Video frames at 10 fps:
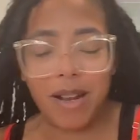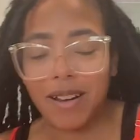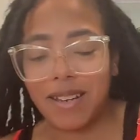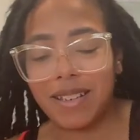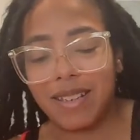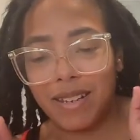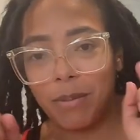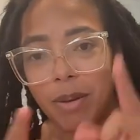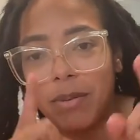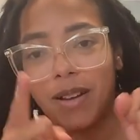I'm talking to
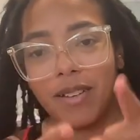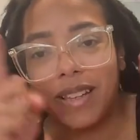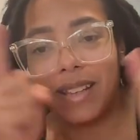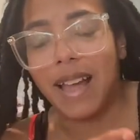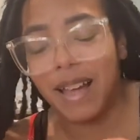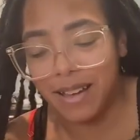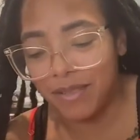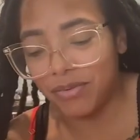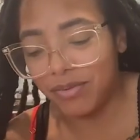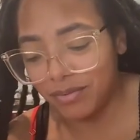the people on the
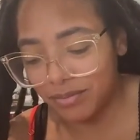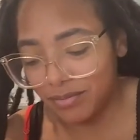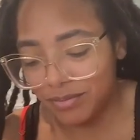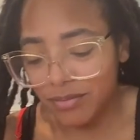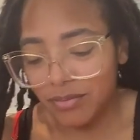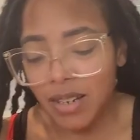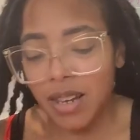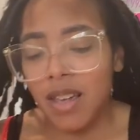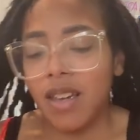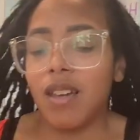live.
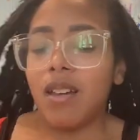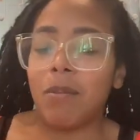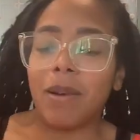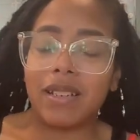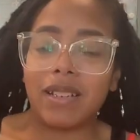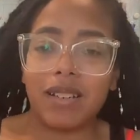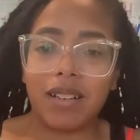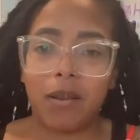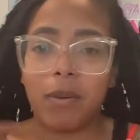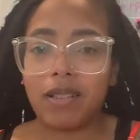My
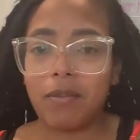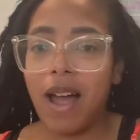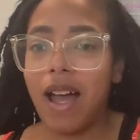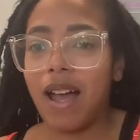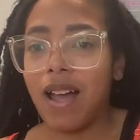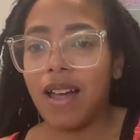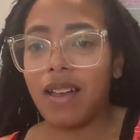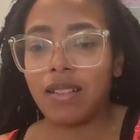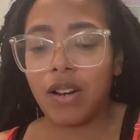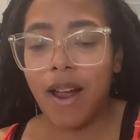soda, talk about some.
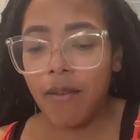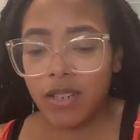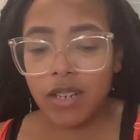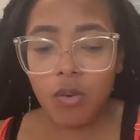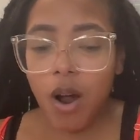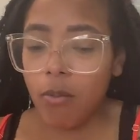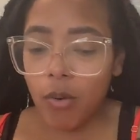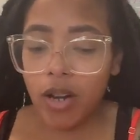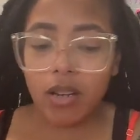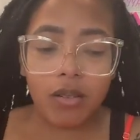Hi, sir. I've seen you all
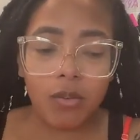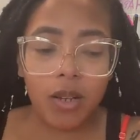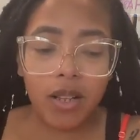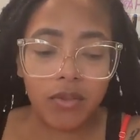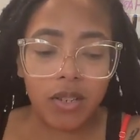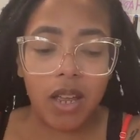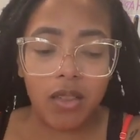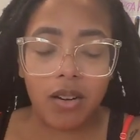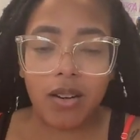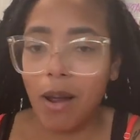morning. We live
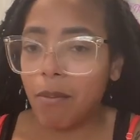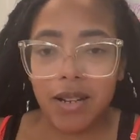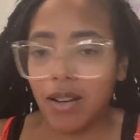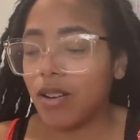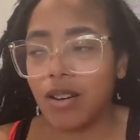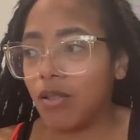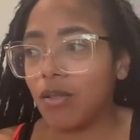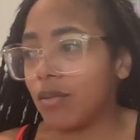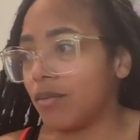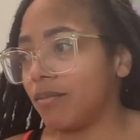together. I'm not talking to you.